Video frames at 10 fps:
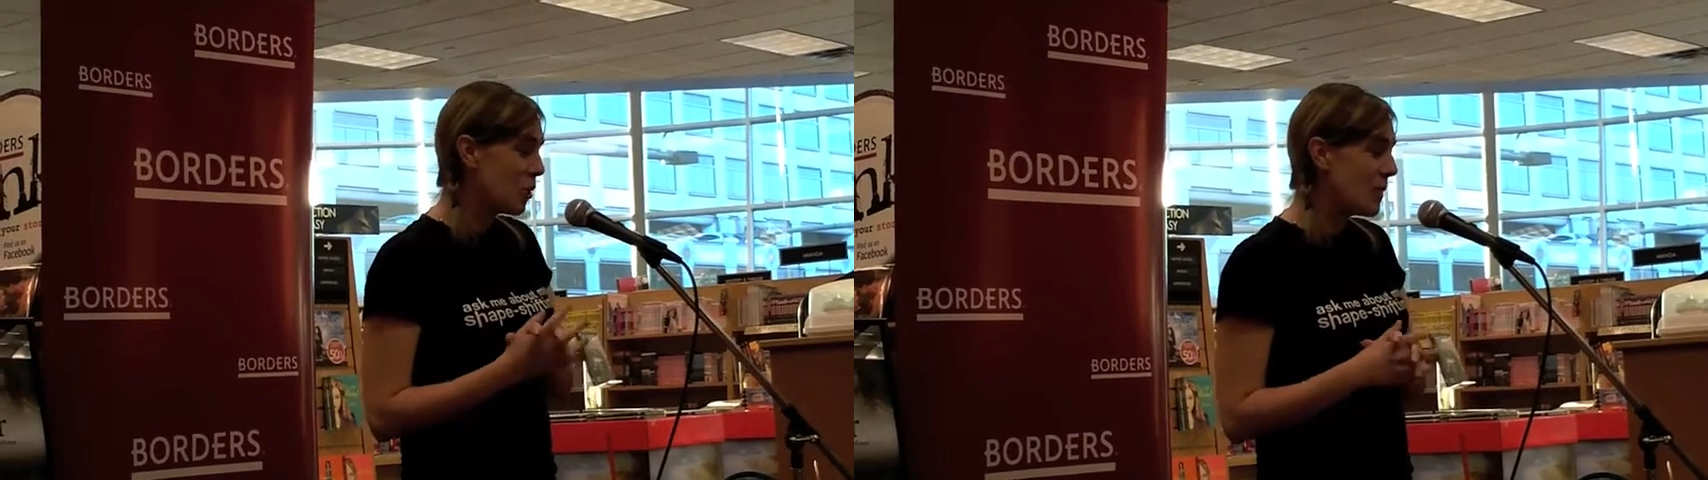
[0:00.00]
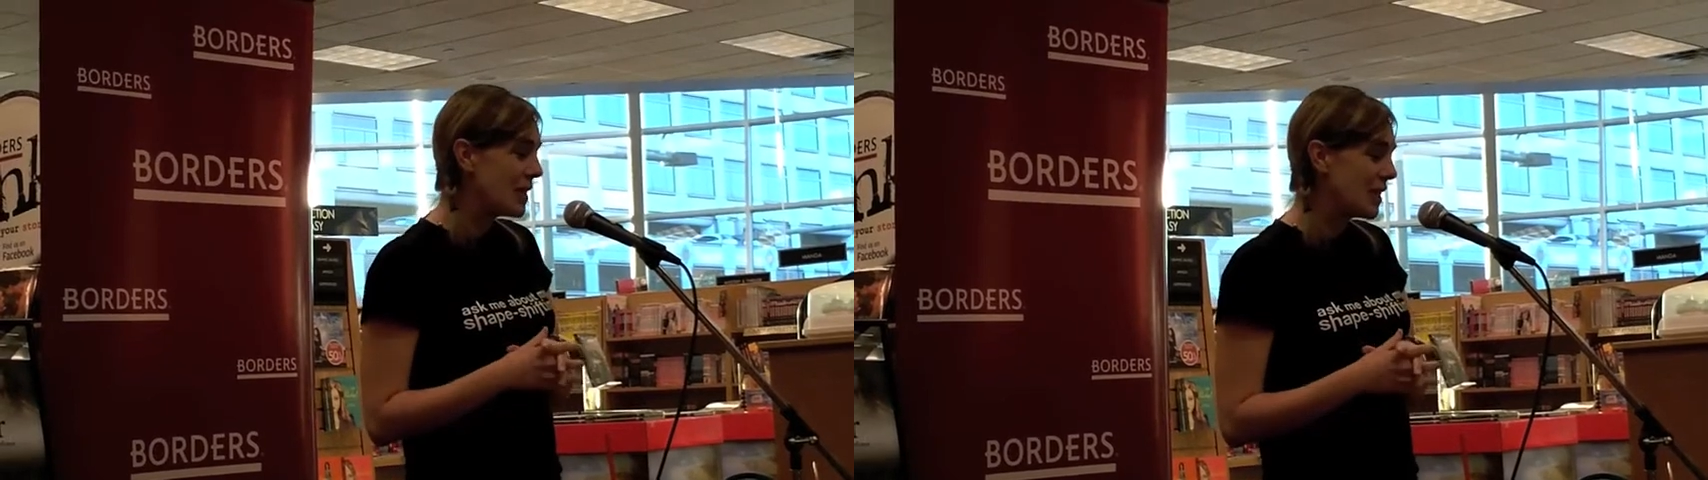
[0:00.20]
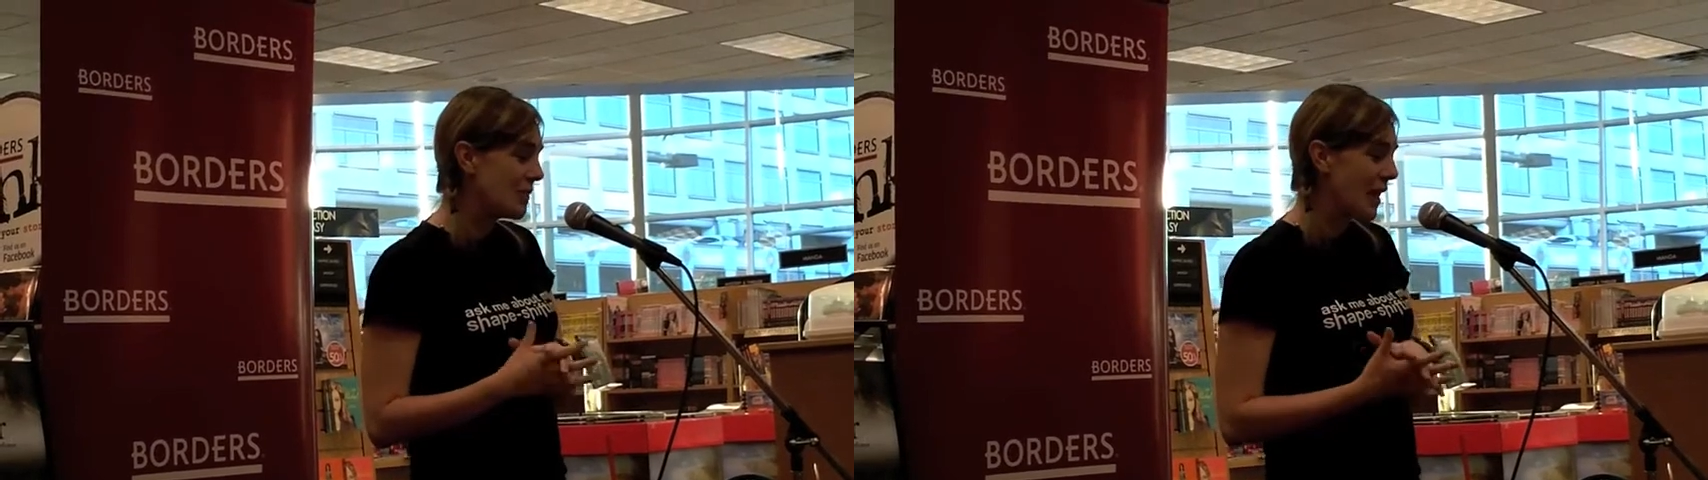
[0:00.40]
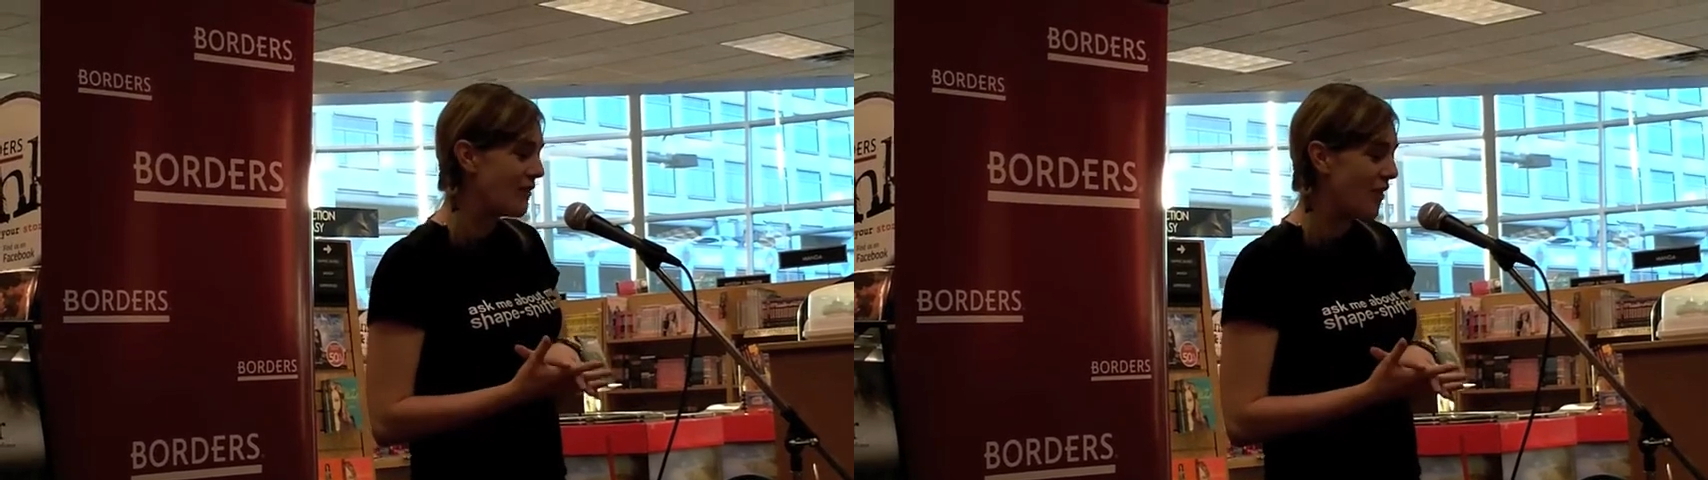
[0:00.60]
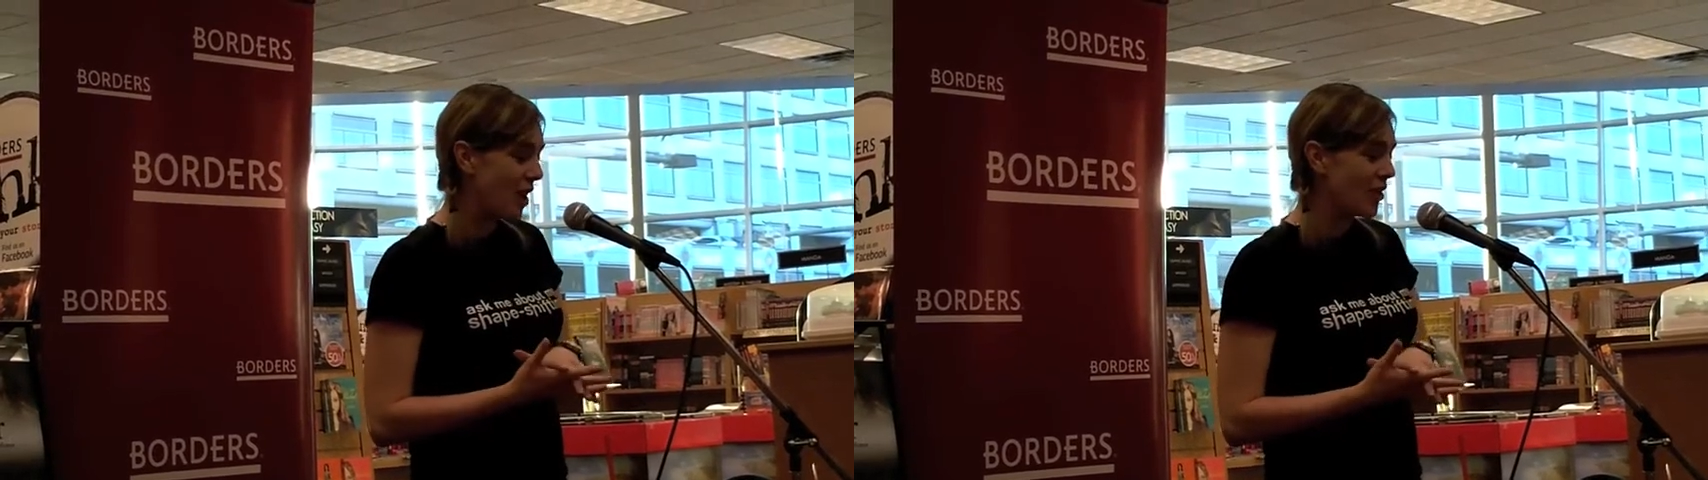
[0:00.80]
tormenting
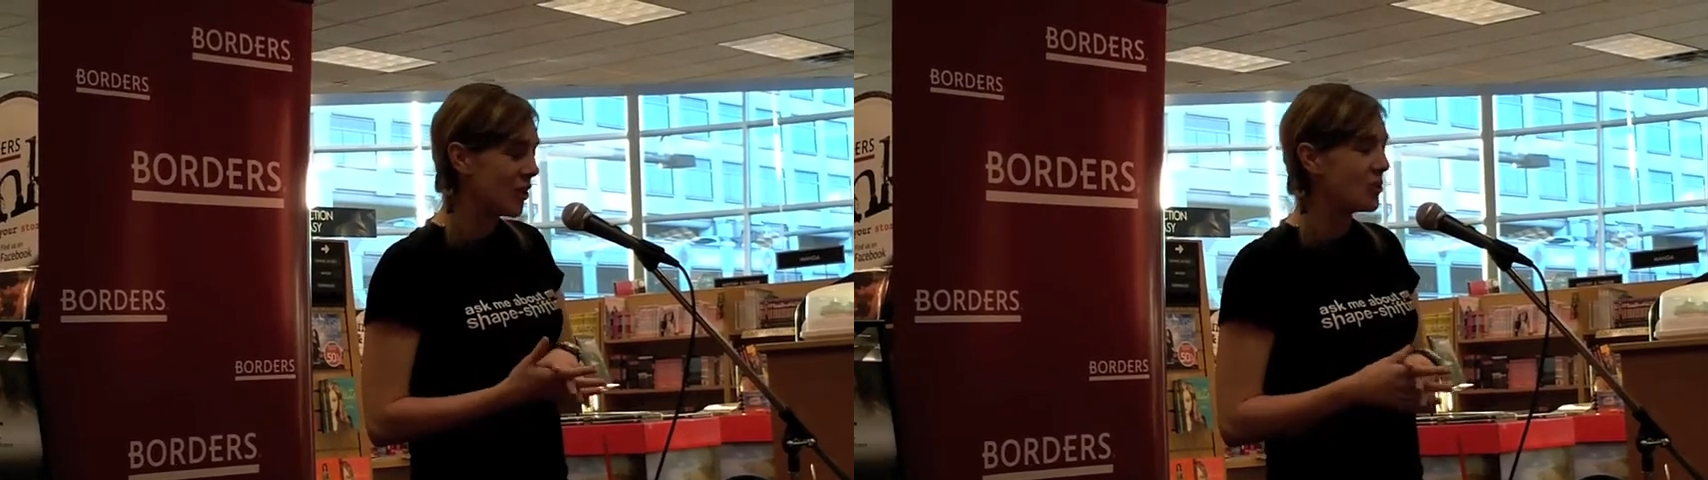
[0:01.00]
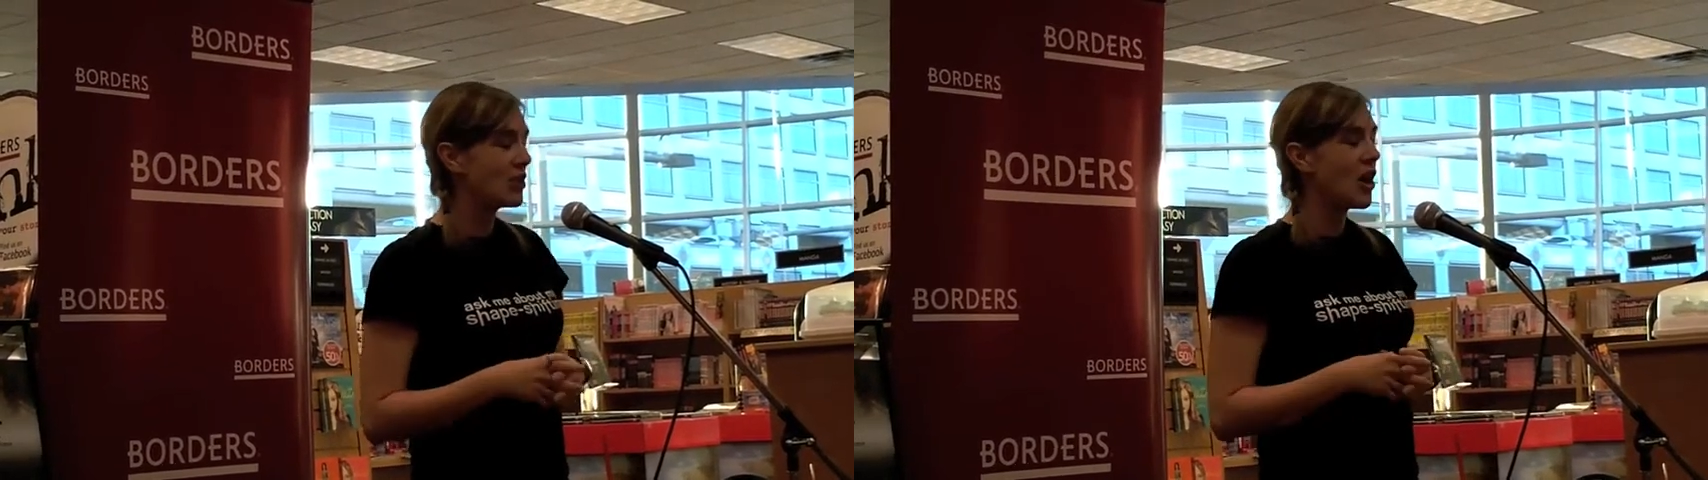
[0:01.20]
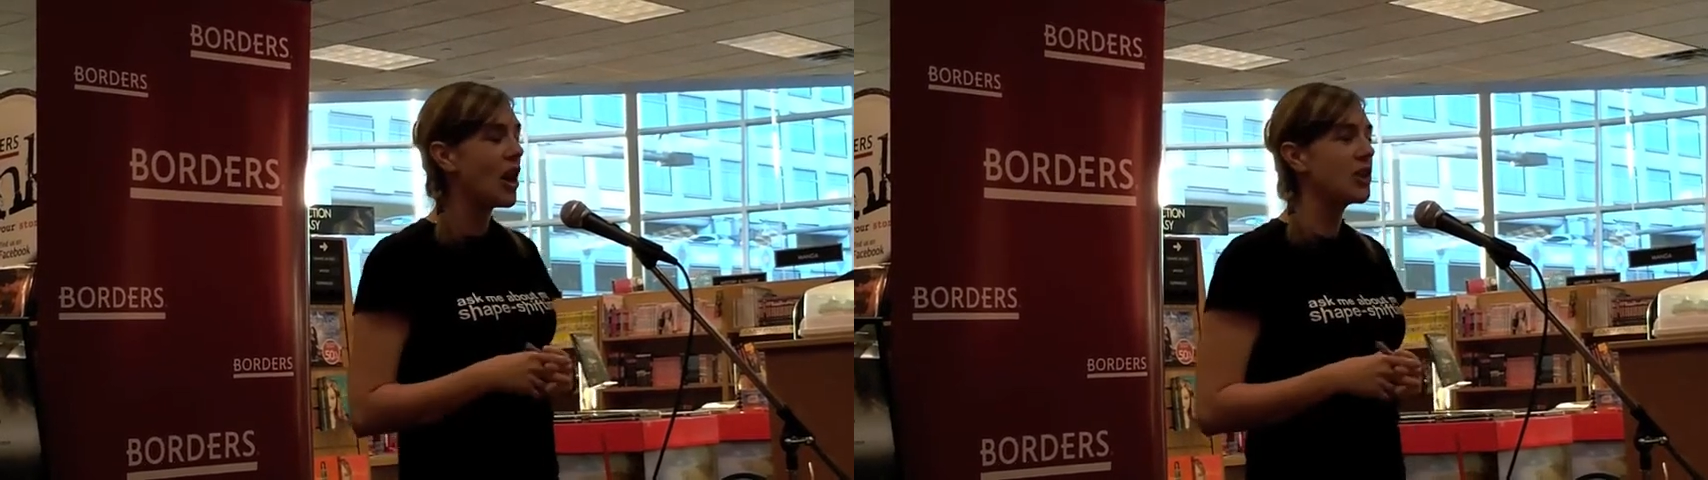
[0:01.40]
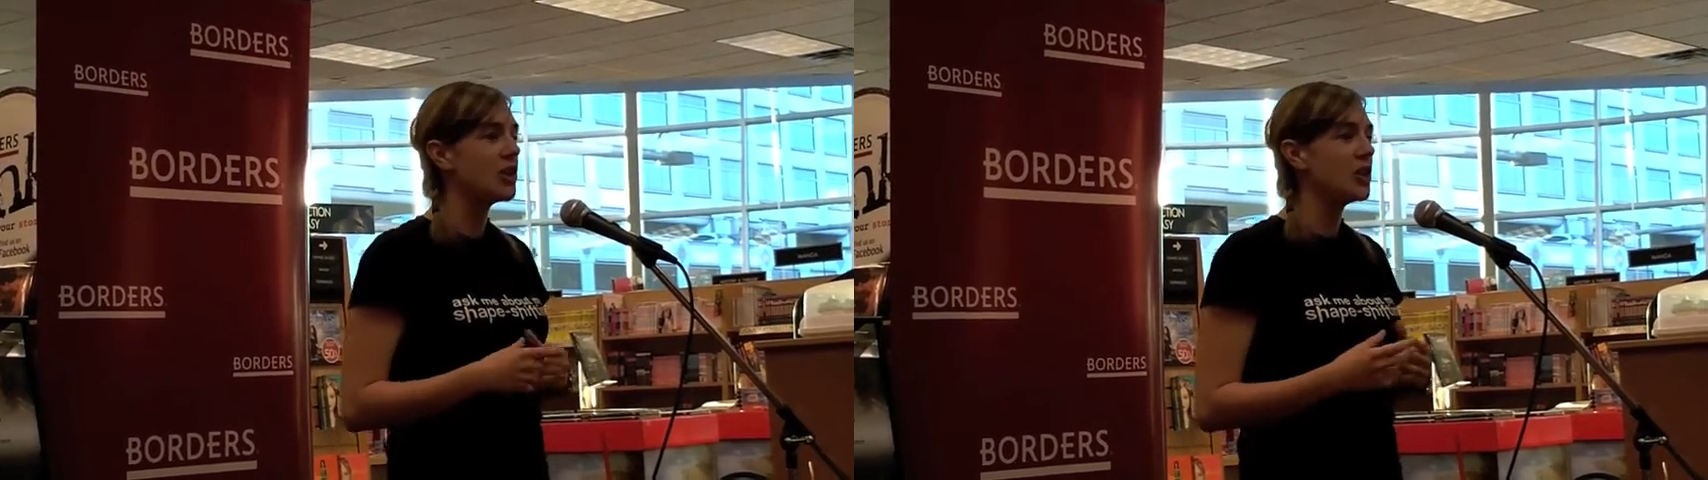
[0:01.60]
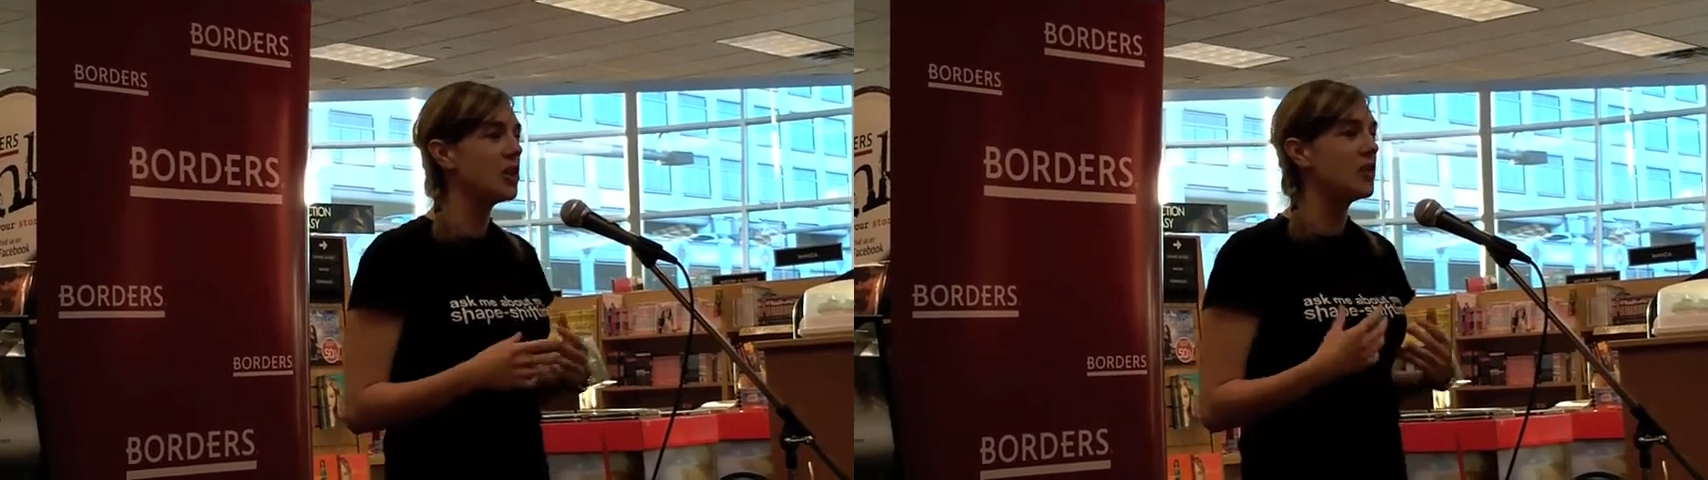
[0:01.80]
my father, who's a doctor,